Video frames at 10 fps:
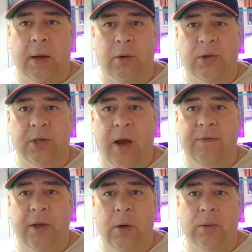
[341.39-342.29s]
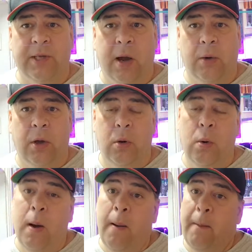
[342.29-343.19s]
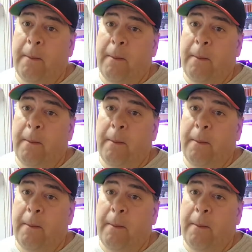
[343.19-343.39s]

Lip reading: it out yourself. It'll tell you.